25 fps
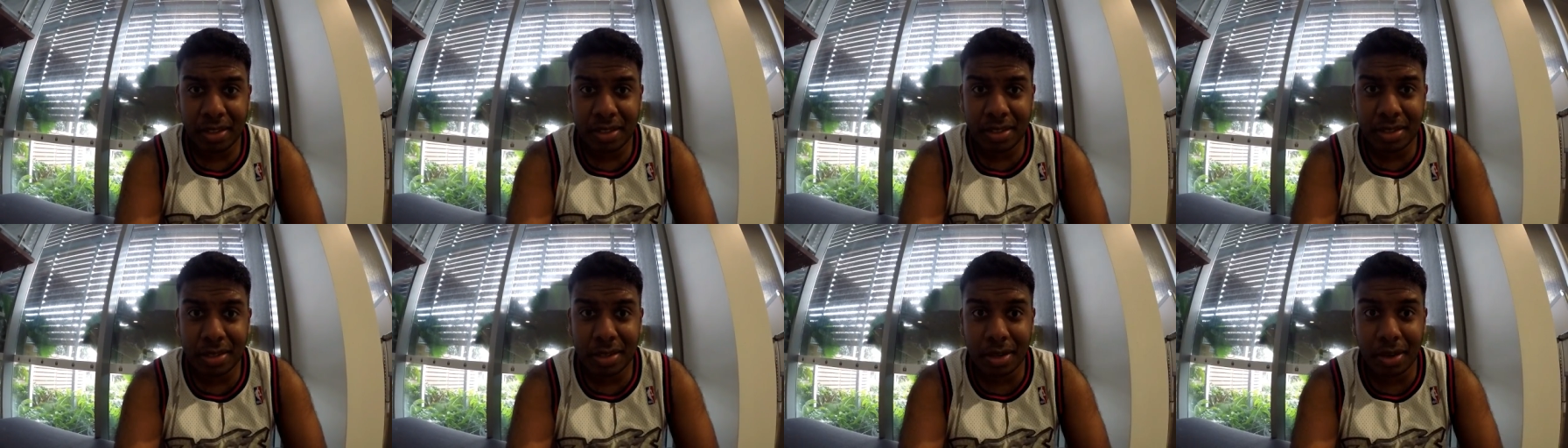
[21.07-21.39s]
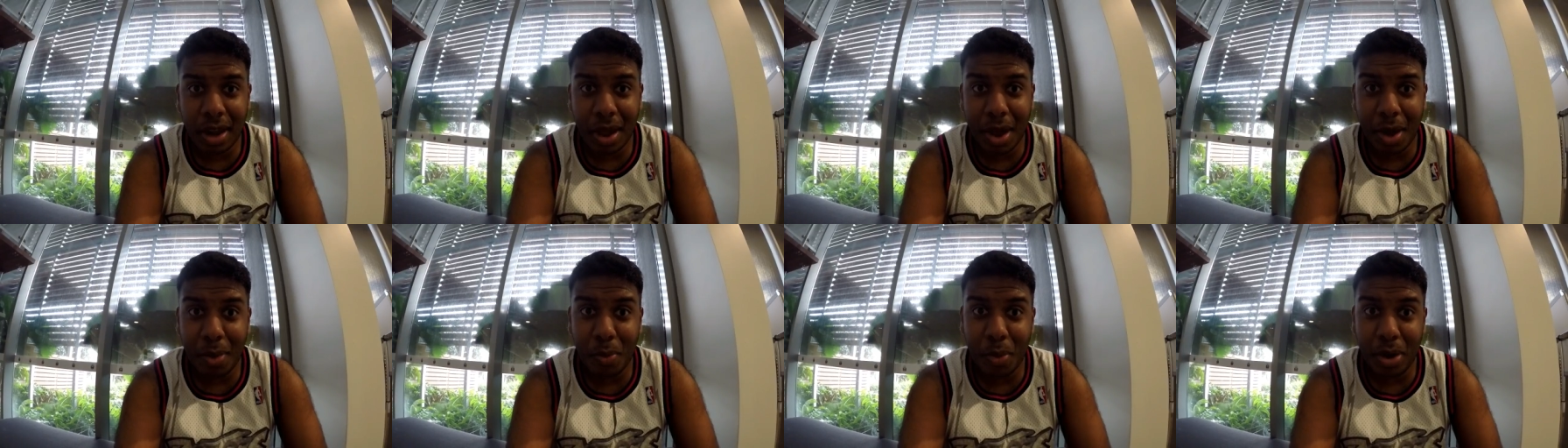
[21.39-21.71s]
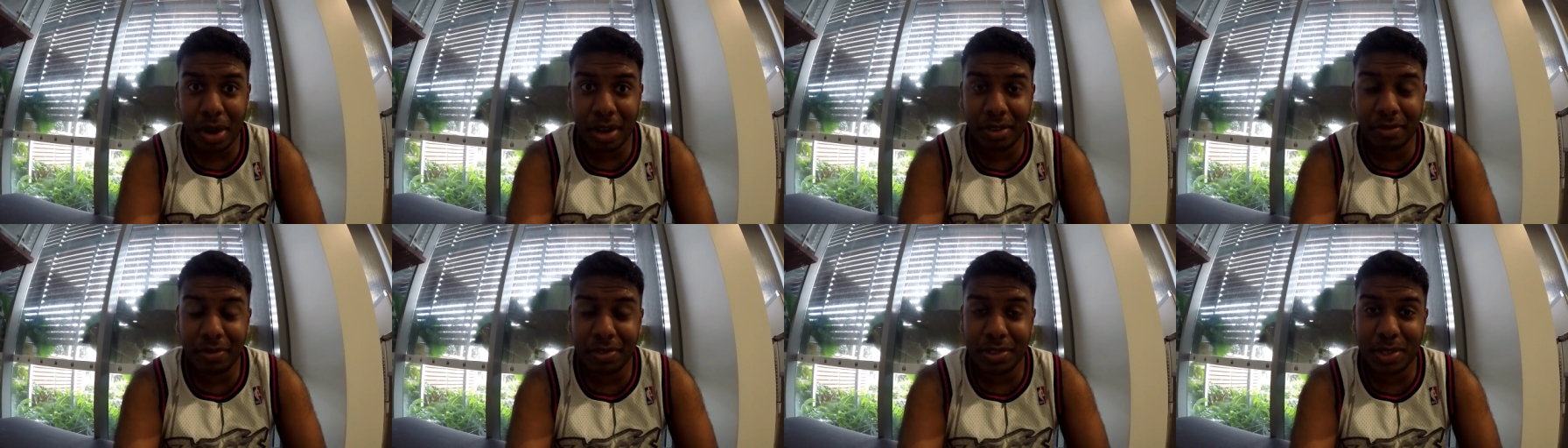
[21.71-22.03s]
So now I'm
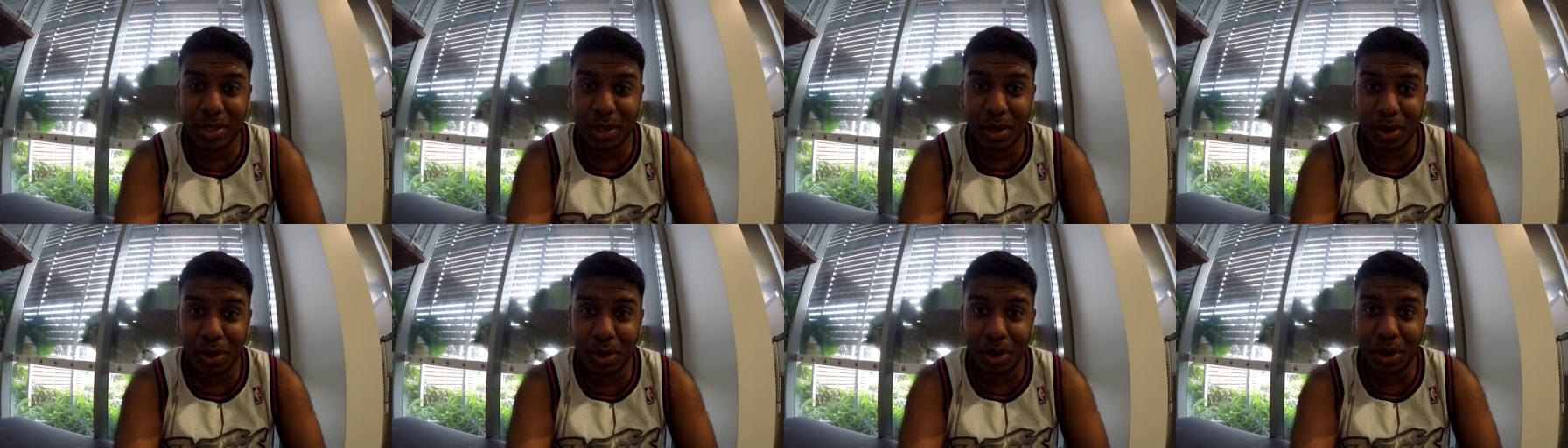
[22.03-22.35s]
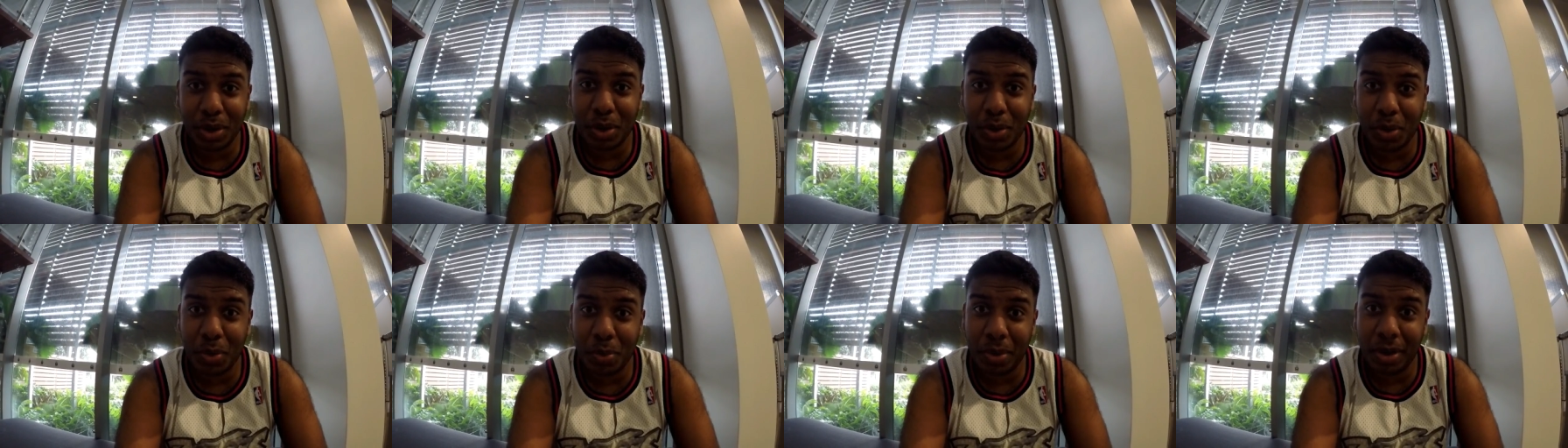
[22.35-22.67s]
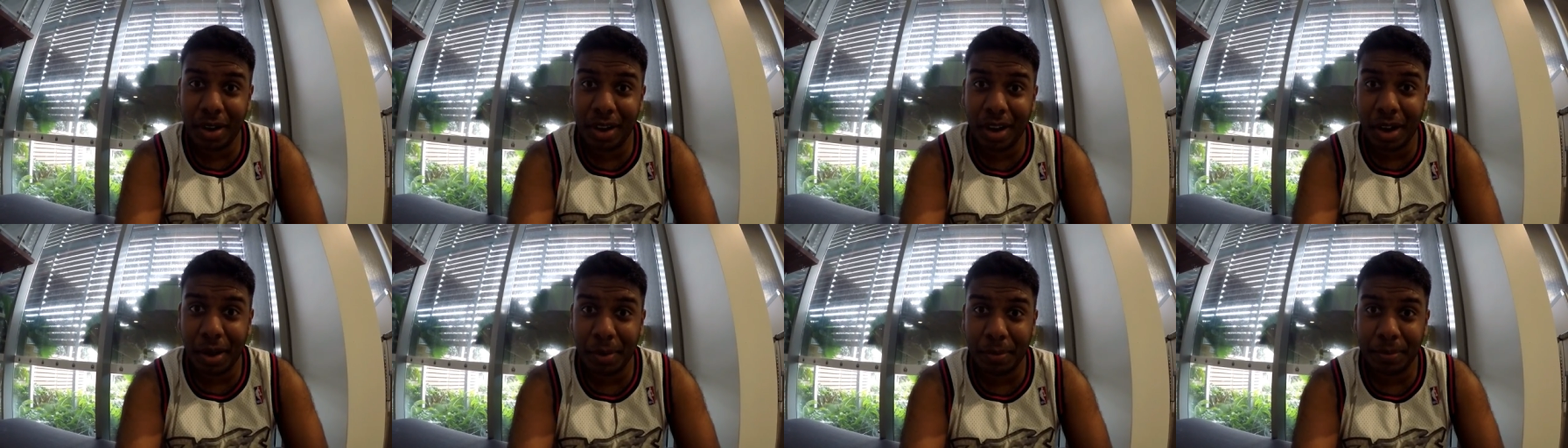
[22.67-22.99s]
waiting for security to
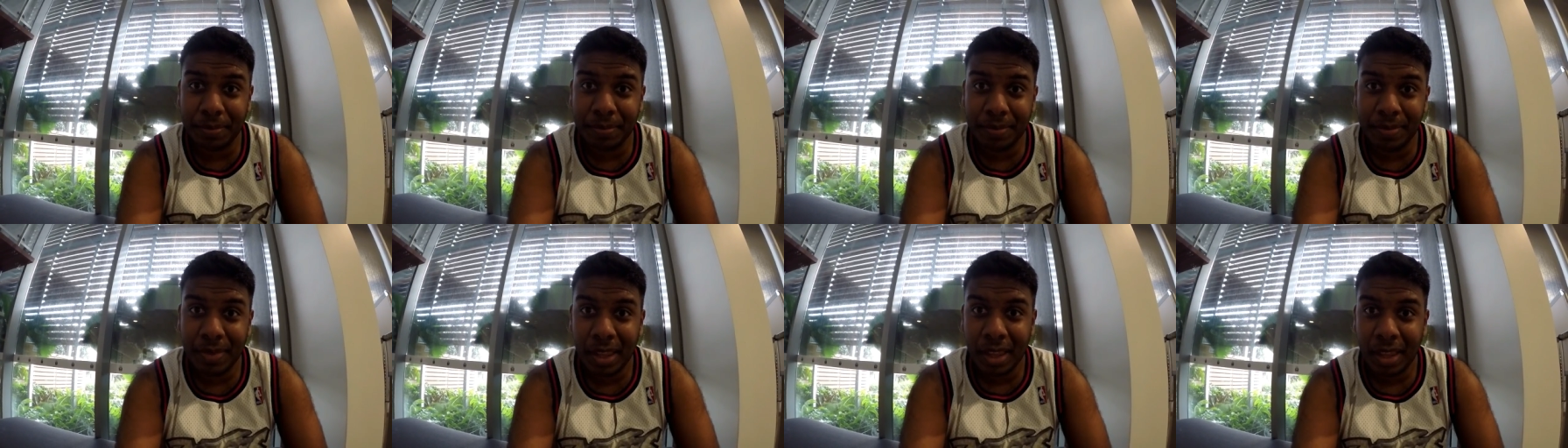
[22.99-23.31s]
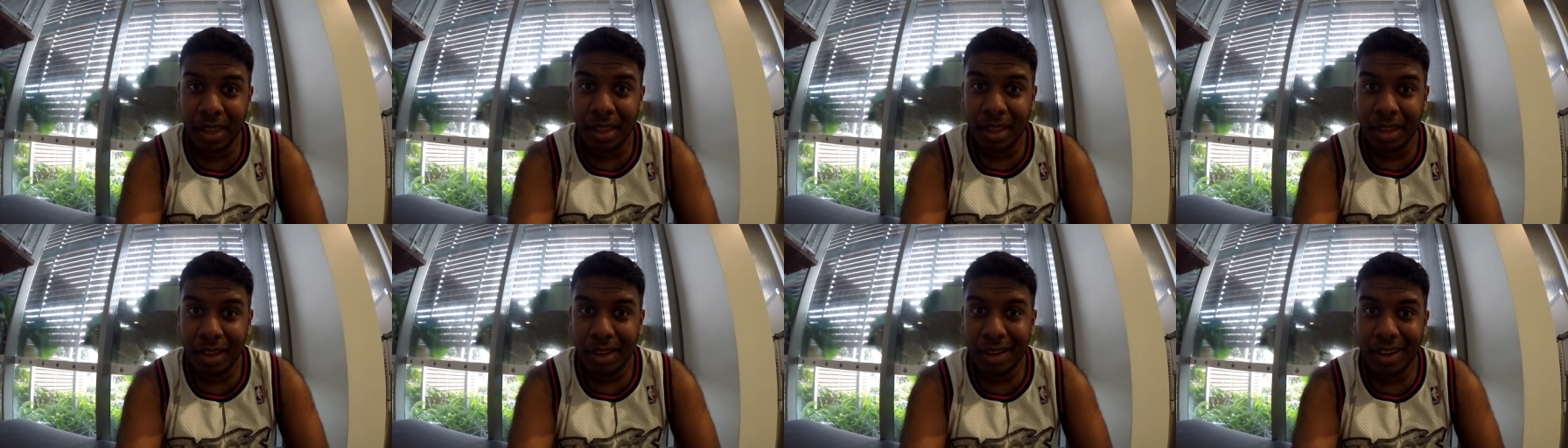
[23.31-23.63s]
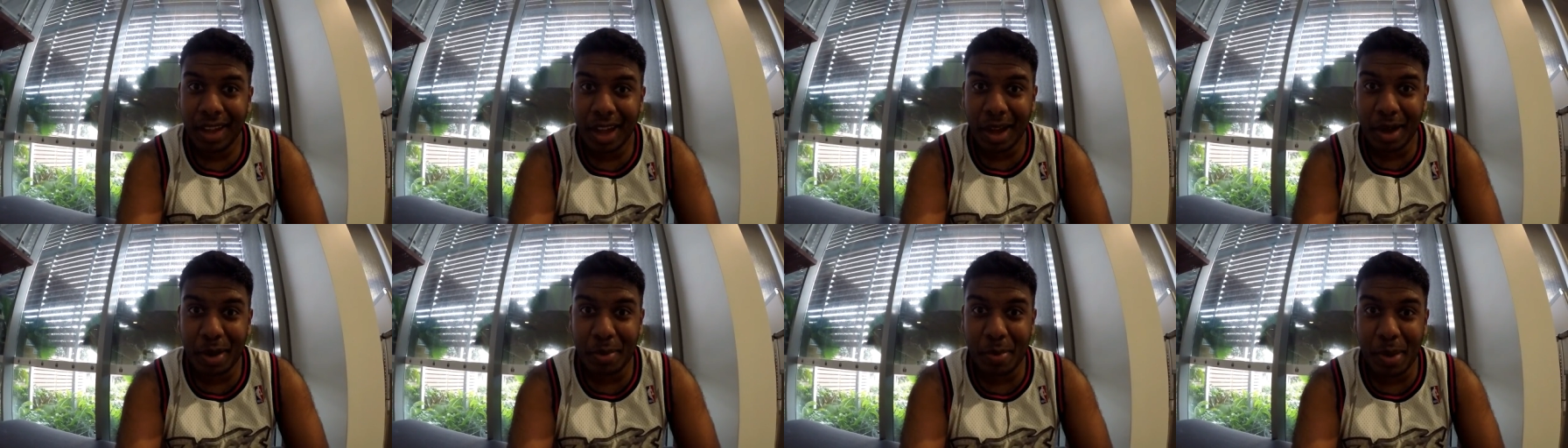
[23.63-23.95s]
open it up.
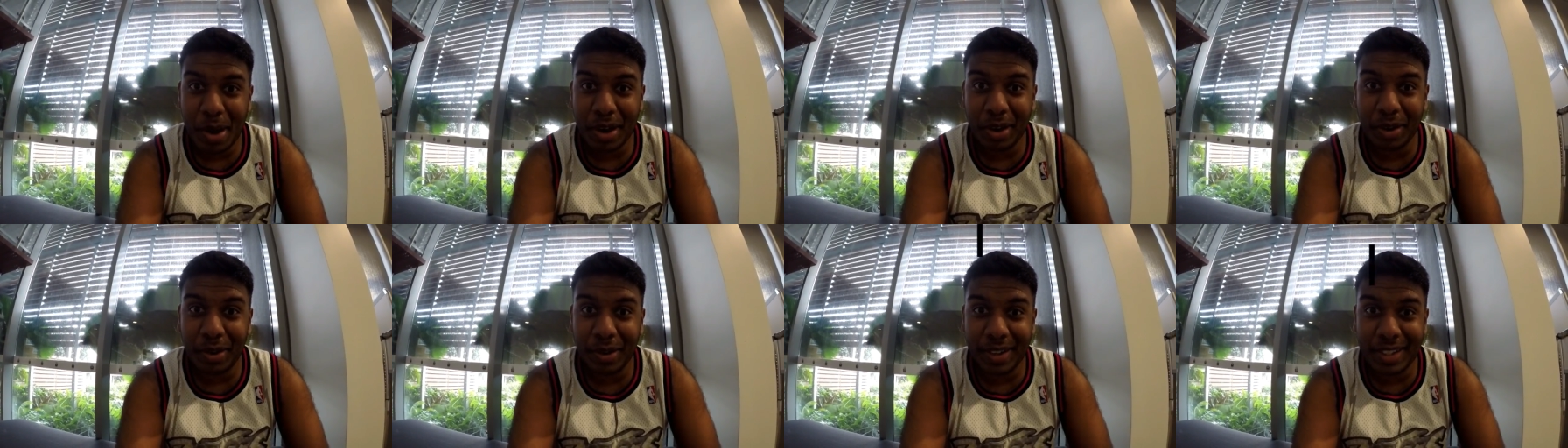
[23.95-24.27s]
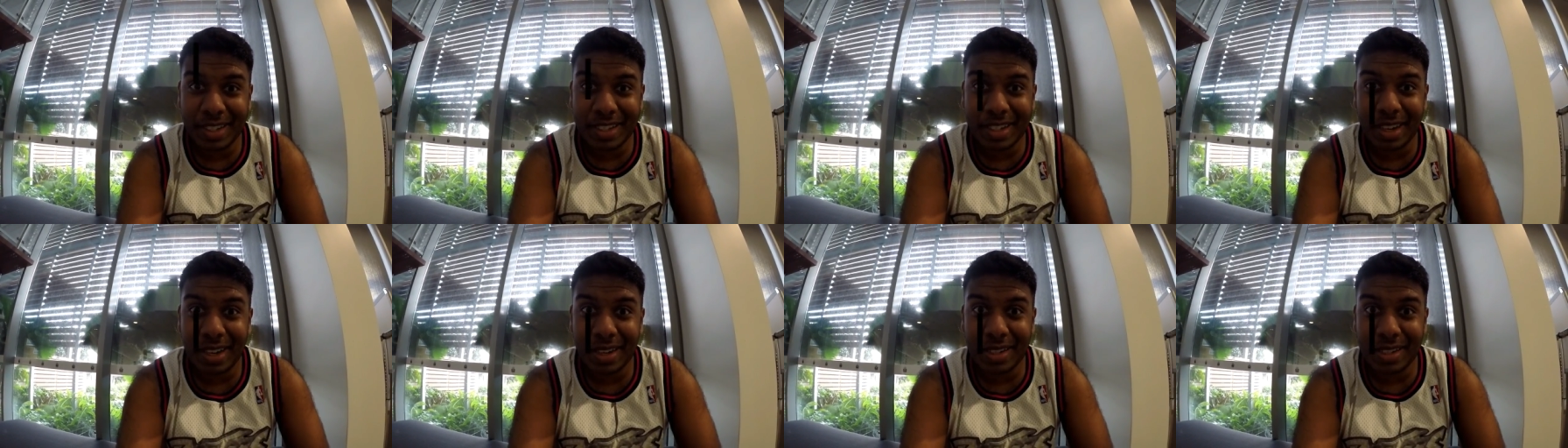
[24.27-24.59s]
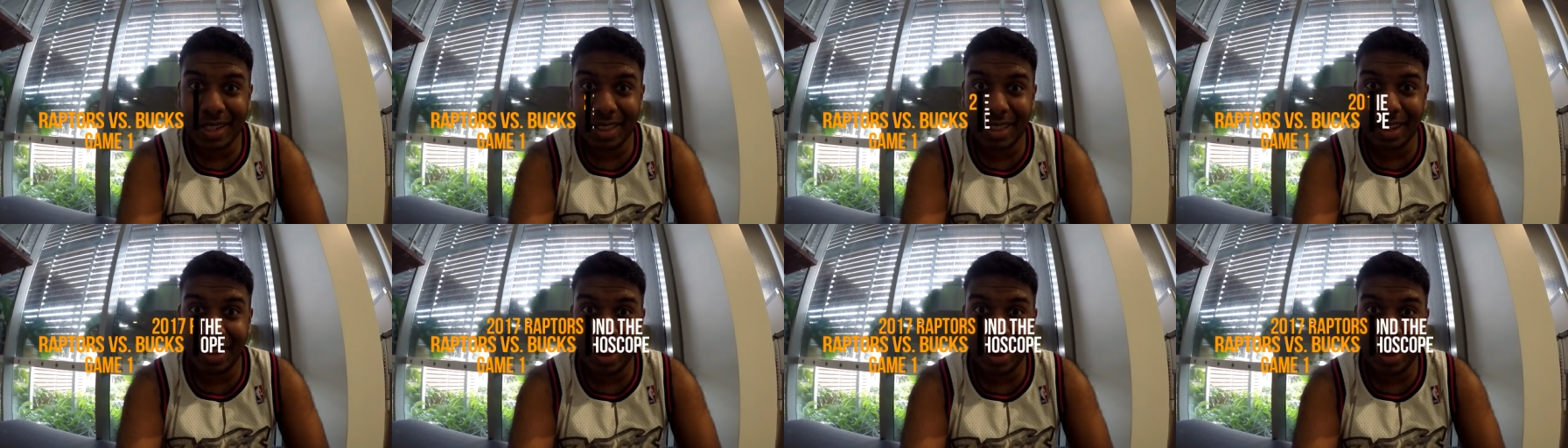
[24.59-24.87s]
Talk about a great start to the